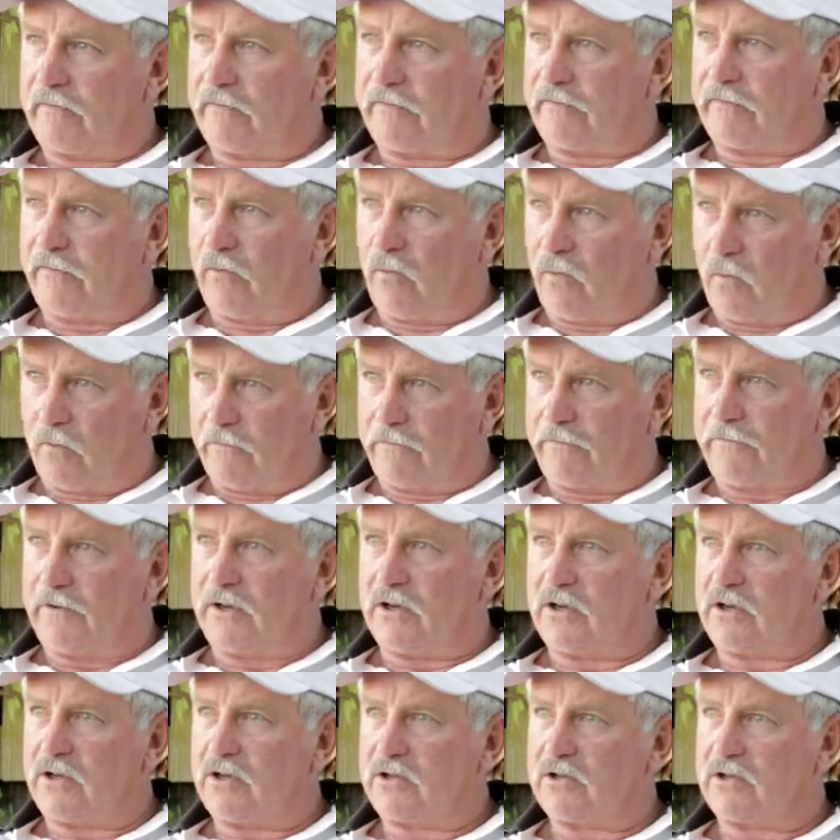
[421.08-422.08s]
for
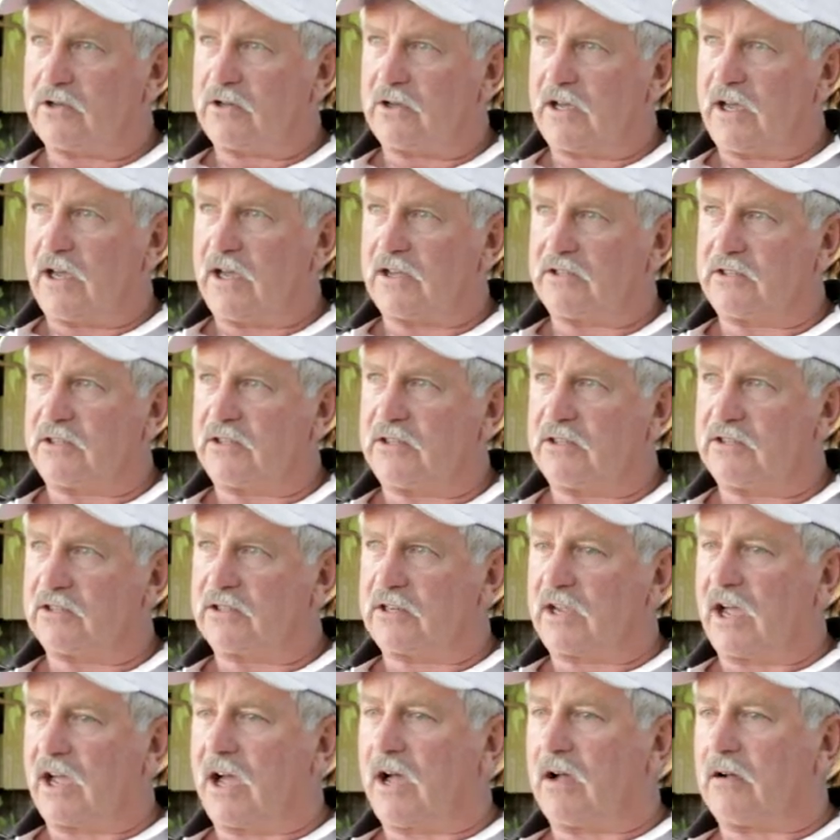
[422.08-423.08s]
fish, as in
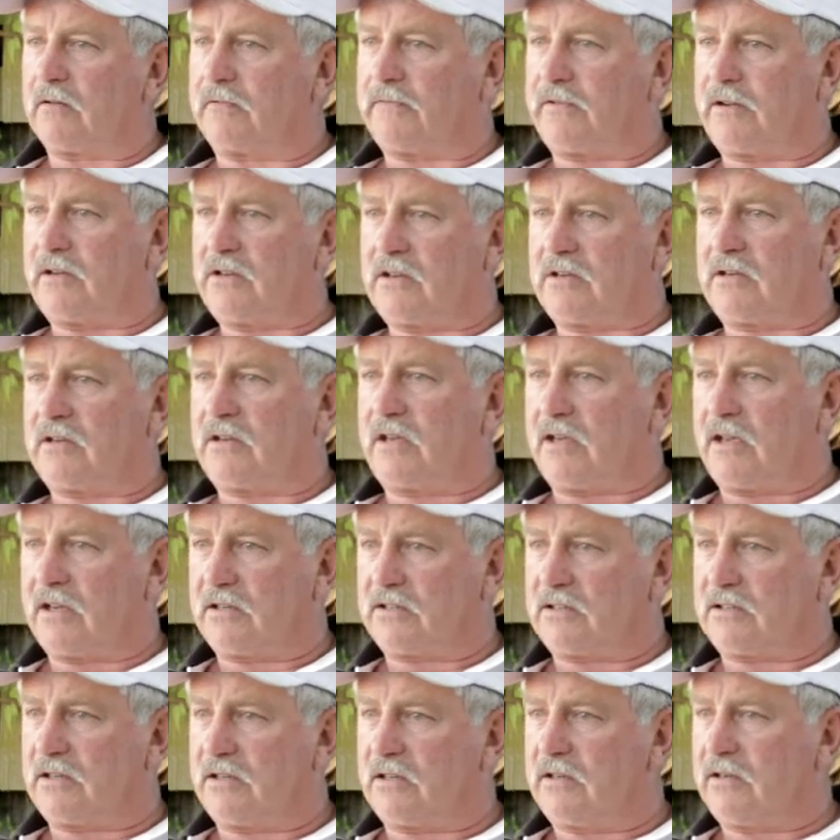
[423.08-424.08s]
scaled fish,
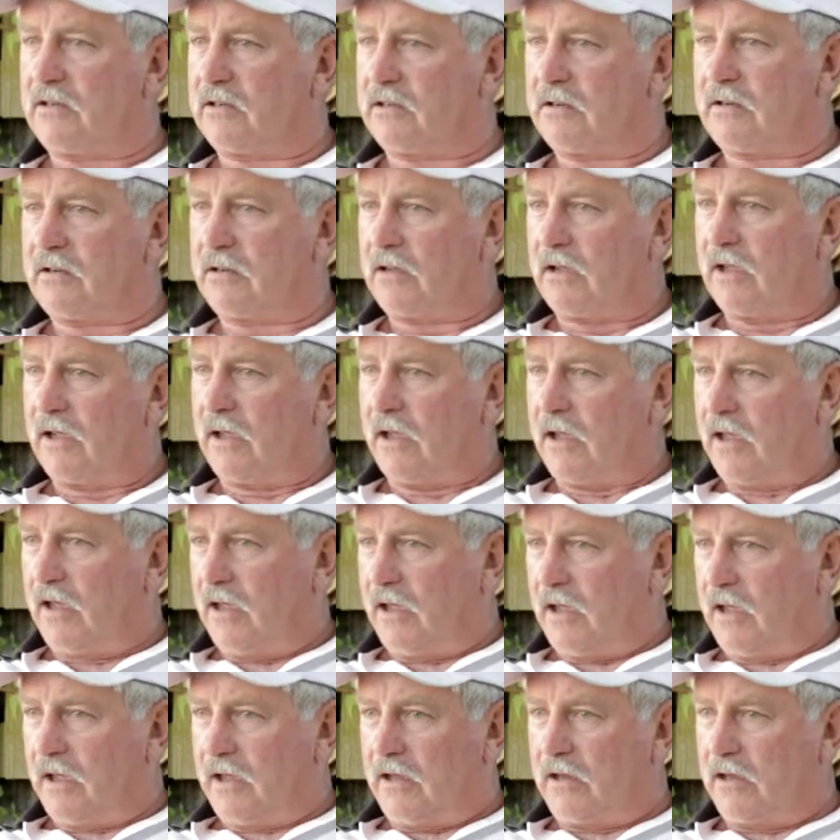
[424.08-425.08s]
as in
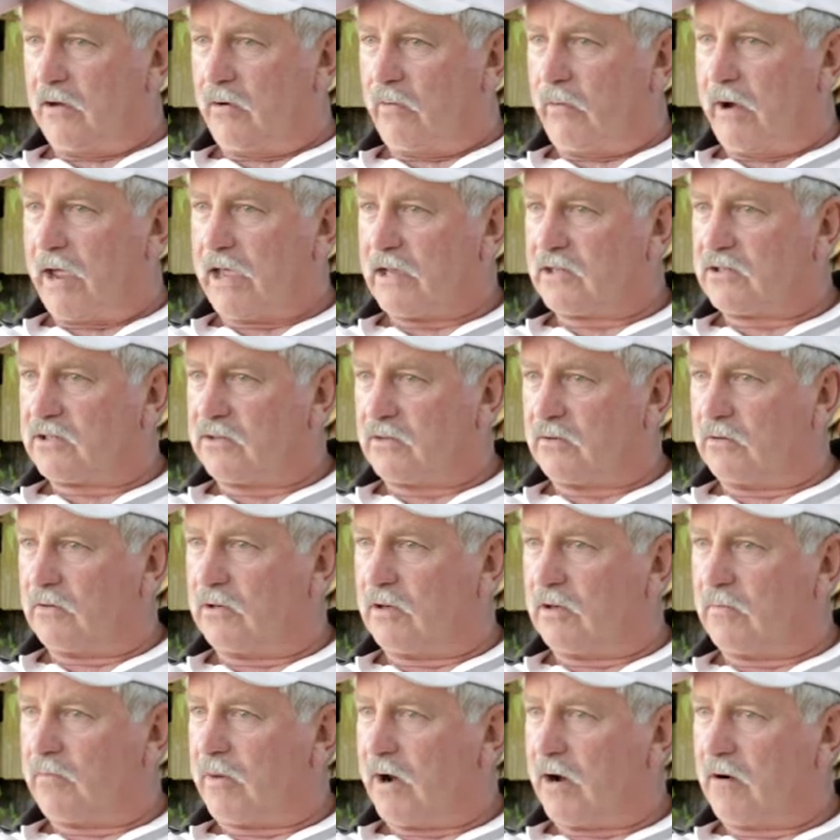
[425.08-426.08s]
your wrasse or
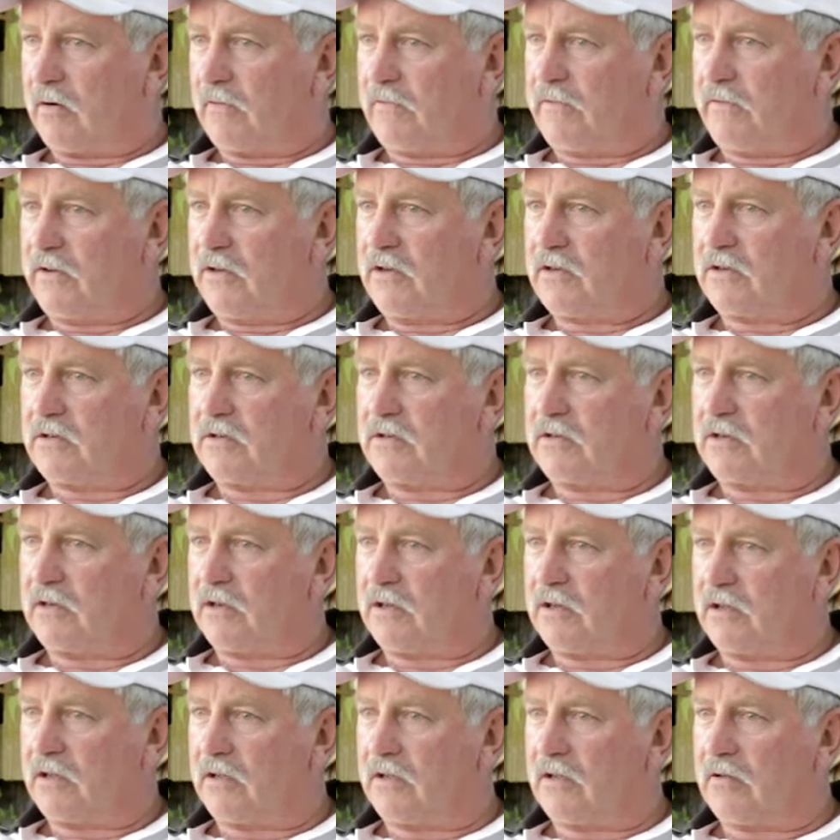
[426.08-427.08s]
your parrotfish,
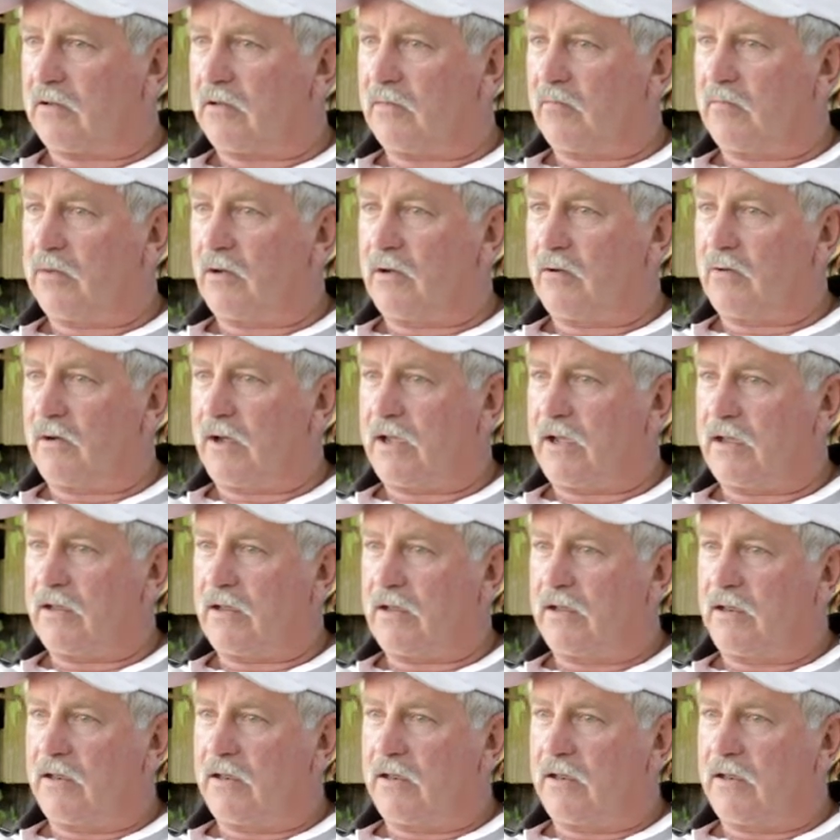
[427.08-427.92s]
your bluehead.